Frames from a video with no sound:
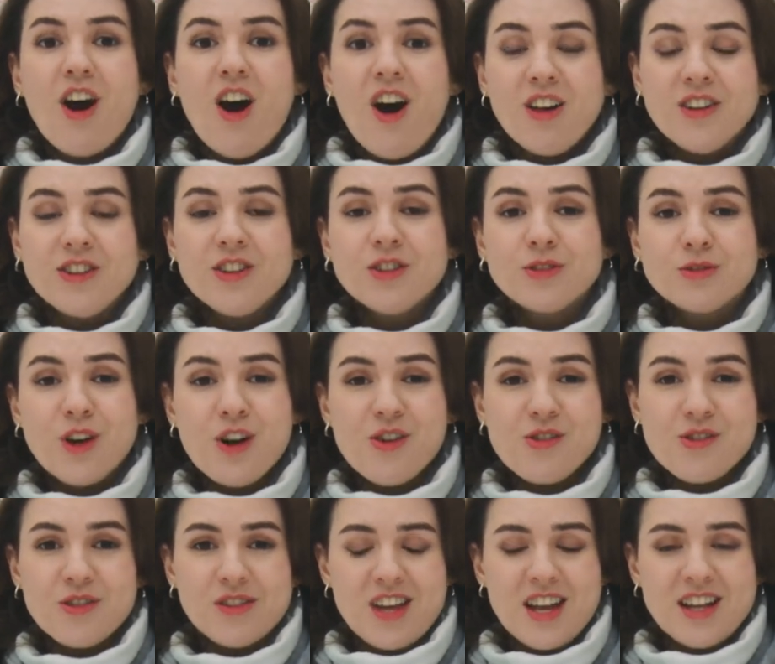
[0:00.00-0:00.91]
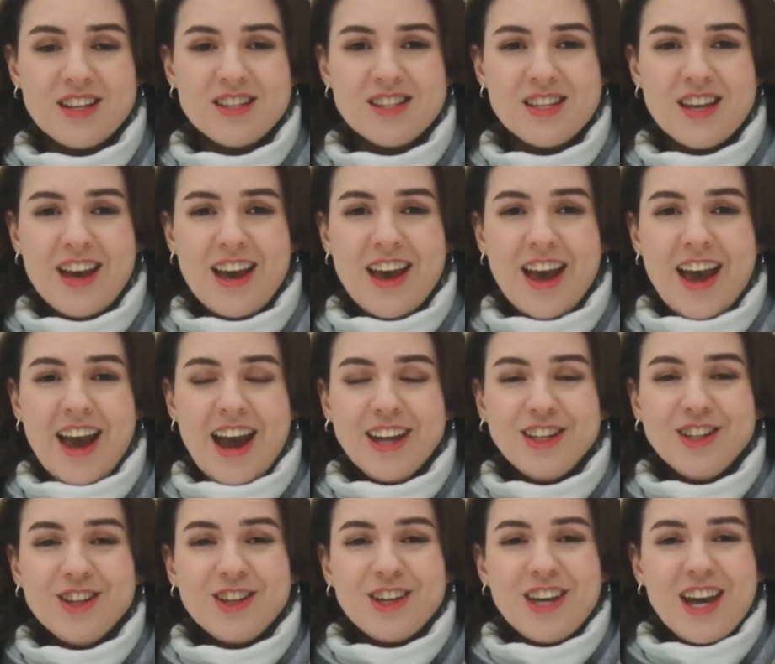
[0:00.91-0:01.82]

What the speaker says: all the wrong things and you